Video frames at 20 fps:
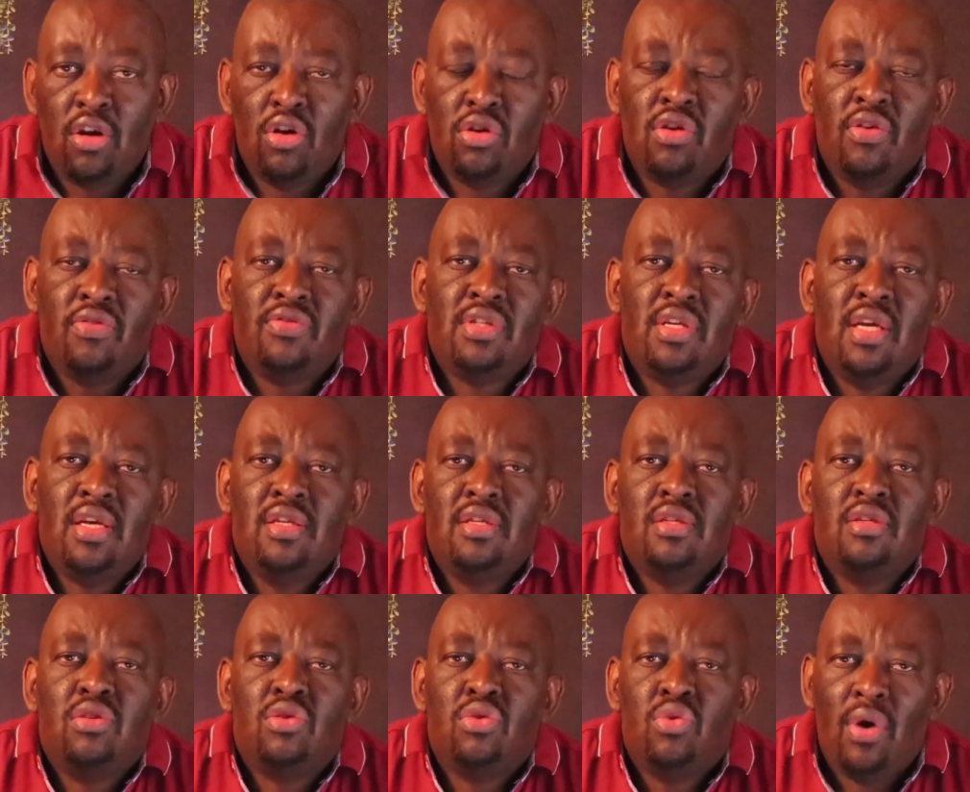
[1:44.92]
a lot of
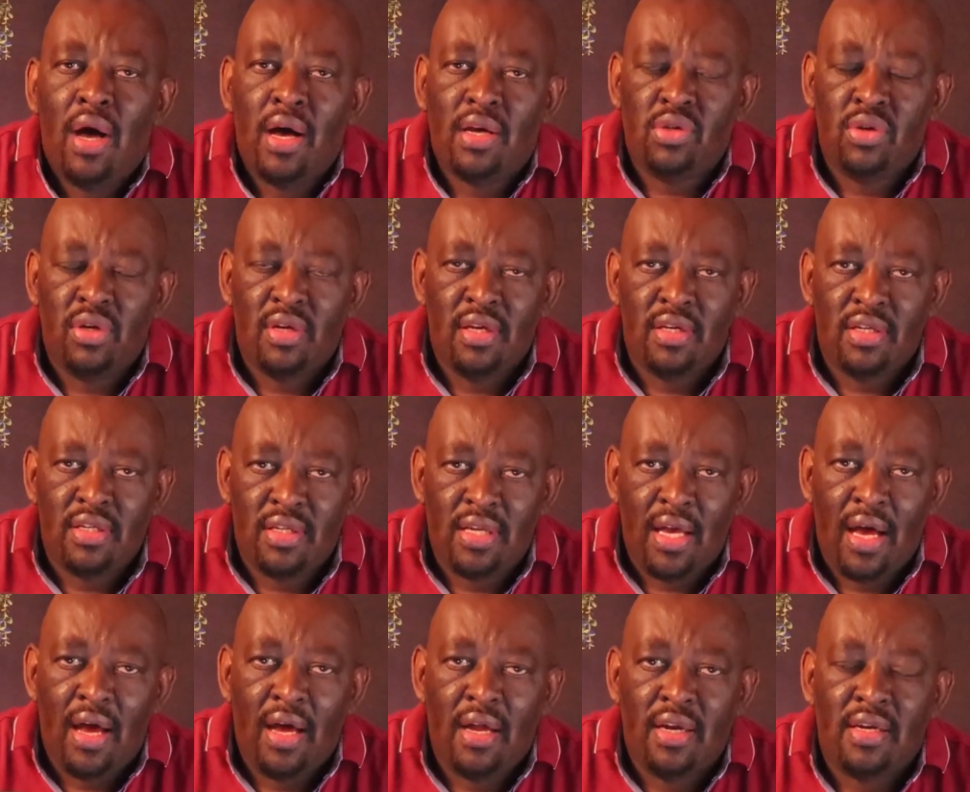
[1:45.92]
sense to actually
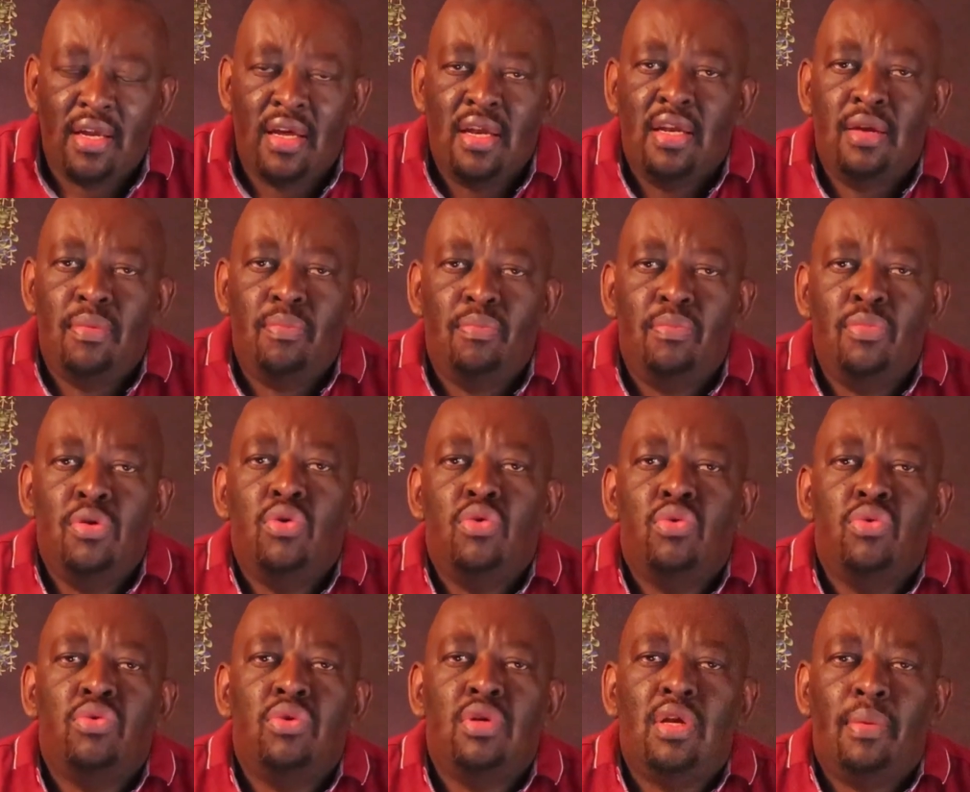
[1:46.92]
start and
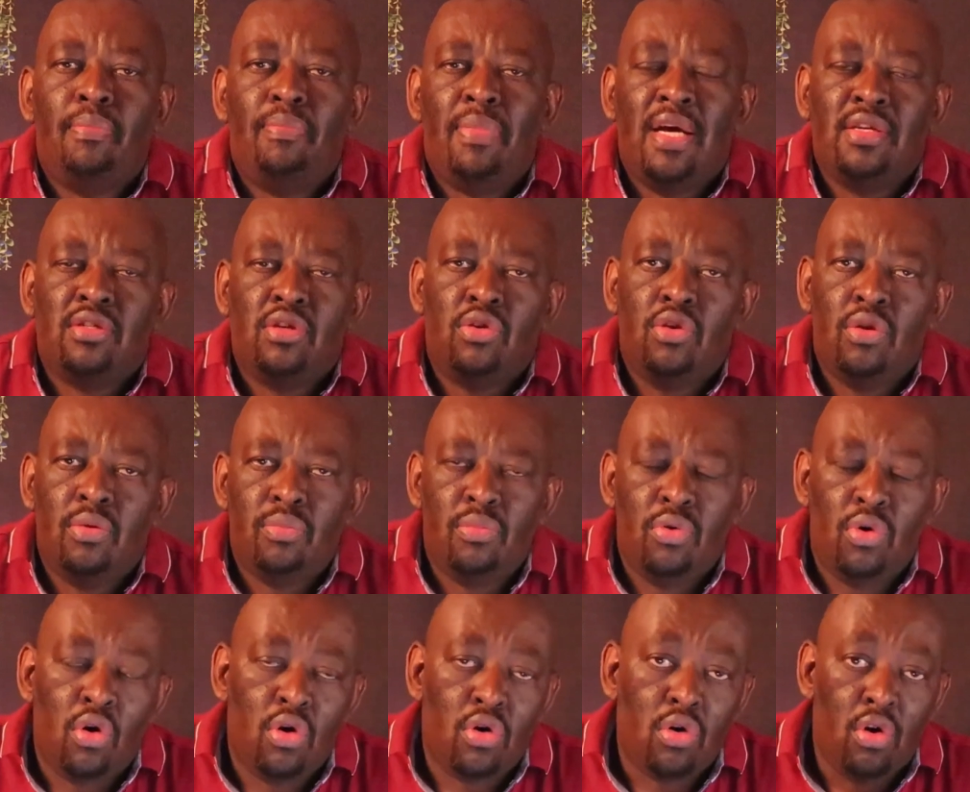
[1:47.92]
build a personal
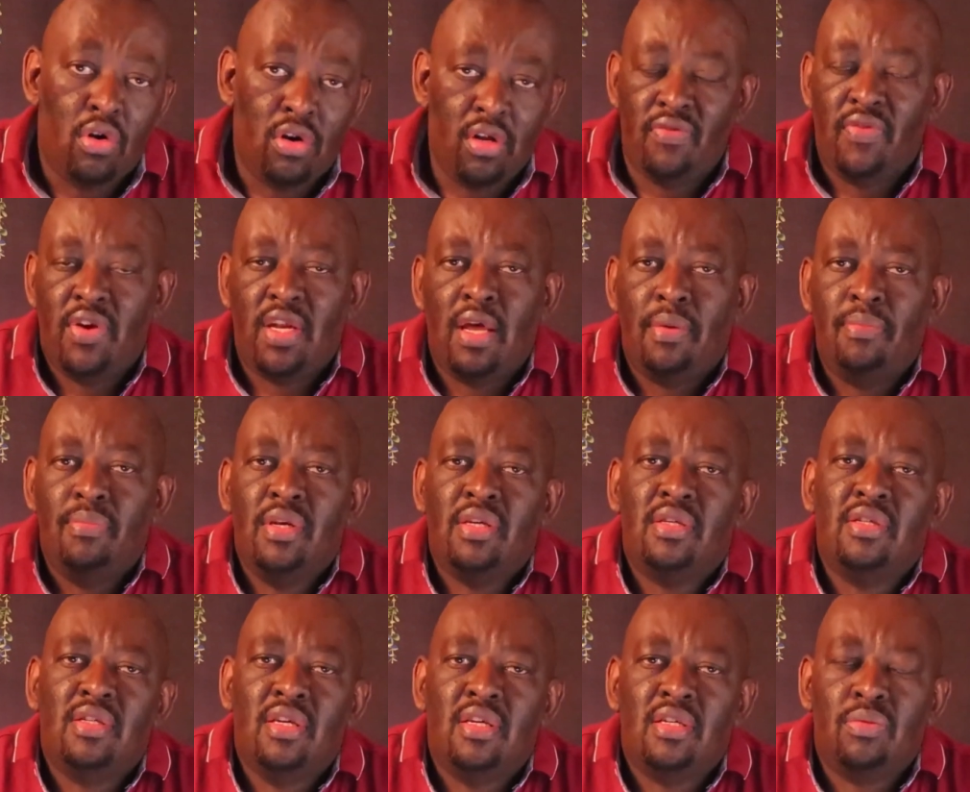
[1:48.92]
blog or even a
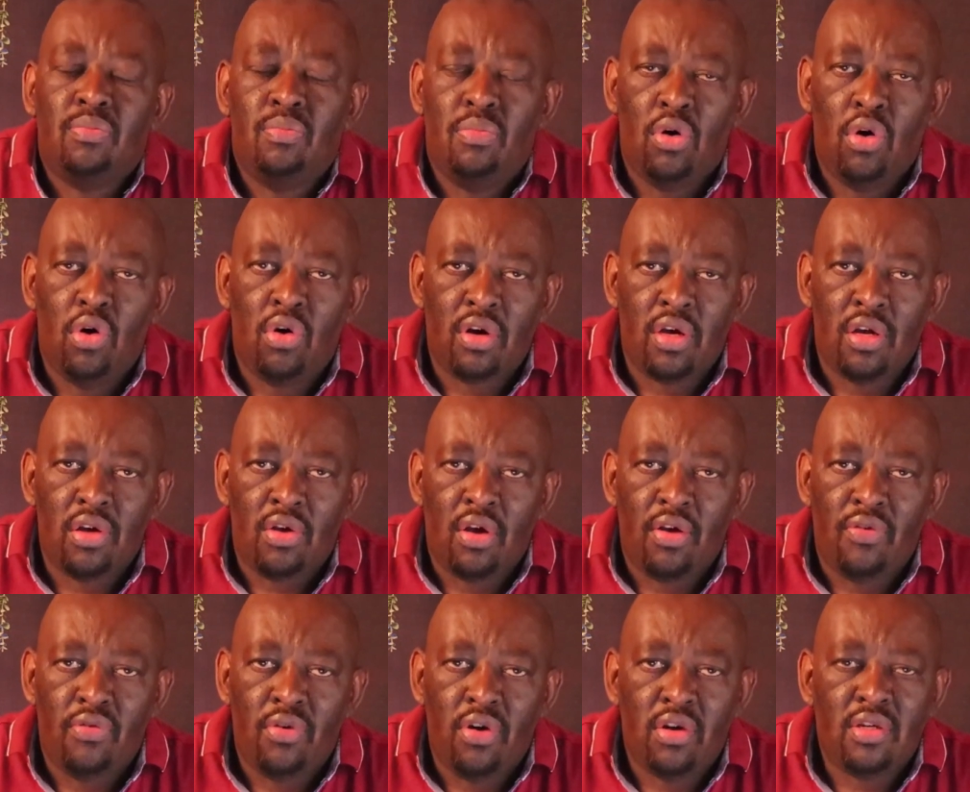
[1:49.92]
business blog in
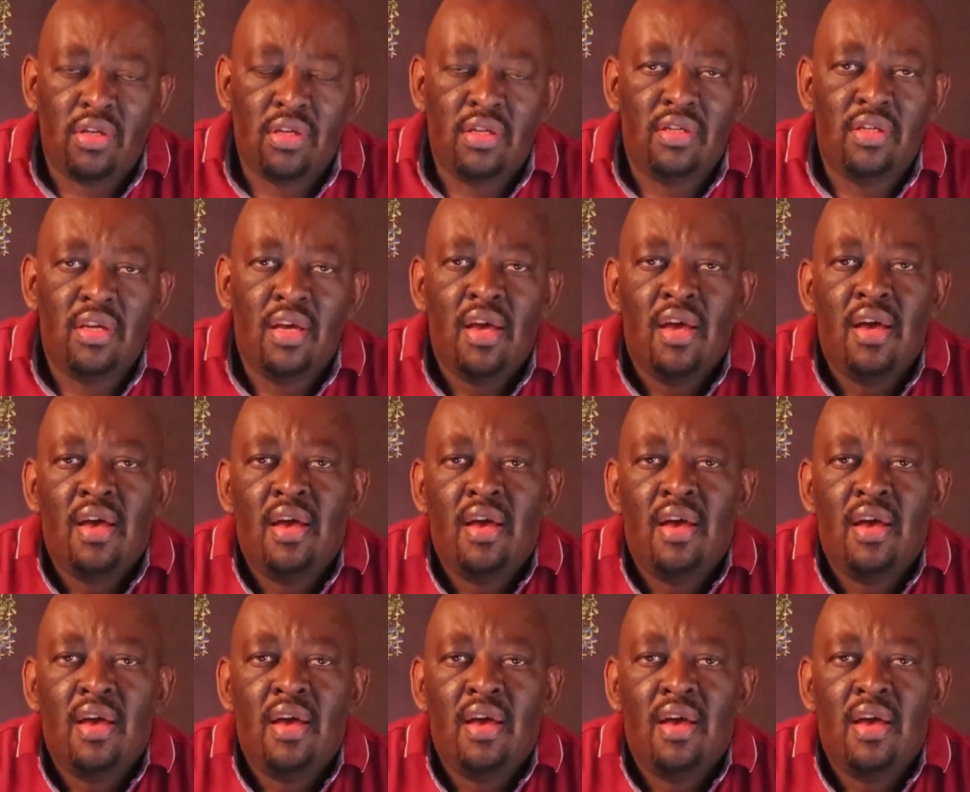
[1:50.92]
your 40s,